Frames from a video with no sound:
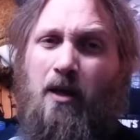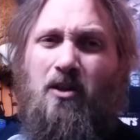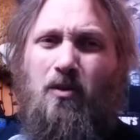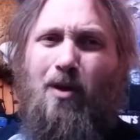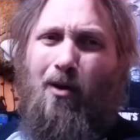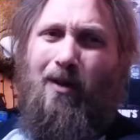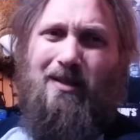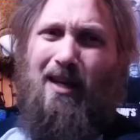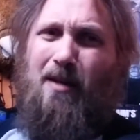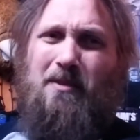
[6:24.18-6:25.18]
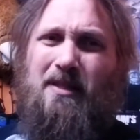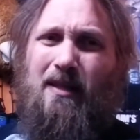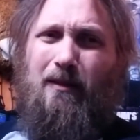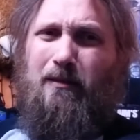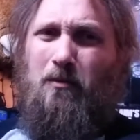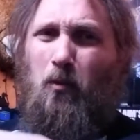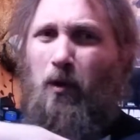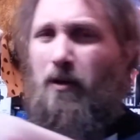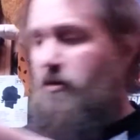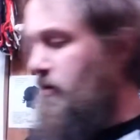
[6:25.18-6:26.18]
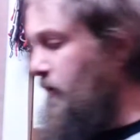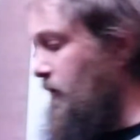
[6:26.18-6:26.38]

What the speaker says: you know that's got to be Skeleton Warriors.